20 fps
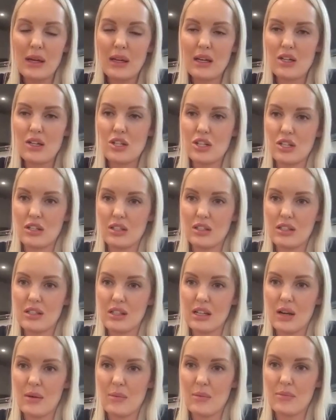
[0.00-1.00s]
each, and
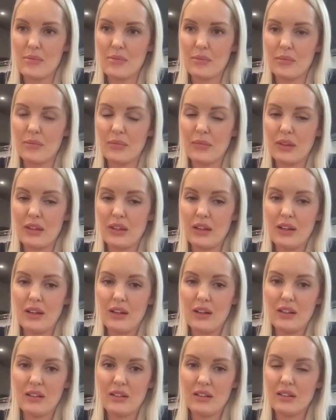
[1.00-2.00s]

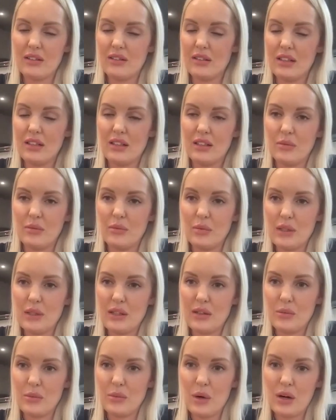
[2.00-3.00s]

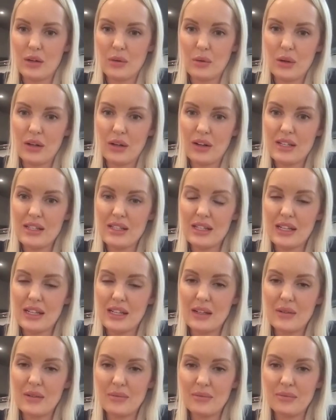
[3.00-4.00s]
it worked quite
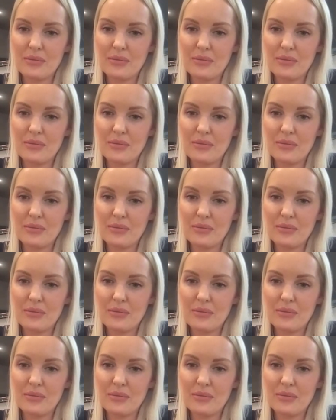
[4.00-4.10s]
nicely.